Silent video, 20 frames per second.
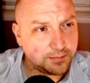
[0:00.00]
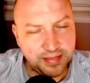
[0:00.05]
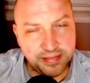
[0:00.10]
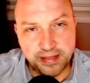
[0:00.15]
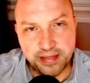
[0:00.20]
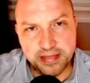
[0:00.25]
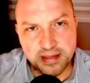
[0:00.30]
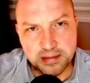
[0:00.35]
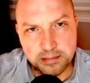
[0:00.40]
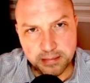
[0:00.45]
And
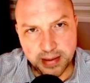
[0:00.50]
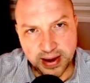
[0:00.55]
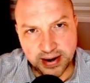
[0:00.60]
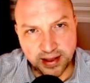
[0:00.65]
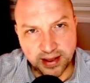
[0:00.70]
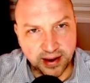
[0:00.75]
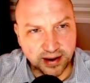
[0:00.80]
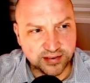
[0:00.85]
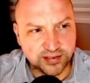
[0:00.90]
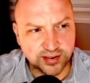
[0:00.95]
then the main
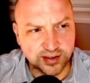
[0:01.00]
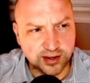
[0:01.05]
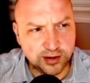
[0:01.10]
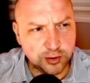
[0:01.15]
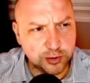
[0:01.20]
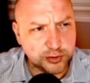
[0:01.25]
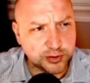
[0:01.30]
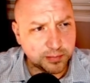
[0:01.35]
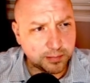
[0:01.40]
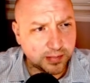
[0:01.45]

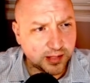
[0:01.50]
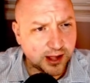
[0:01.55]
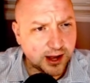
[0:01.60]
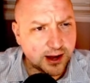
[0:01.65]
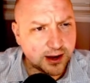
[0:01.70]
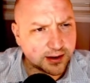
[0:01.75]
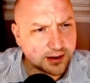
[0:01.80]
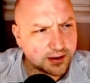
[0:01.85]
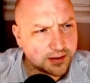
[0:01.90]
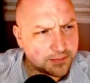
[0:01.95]
execution
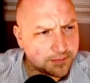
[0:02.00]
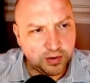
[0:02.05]
block.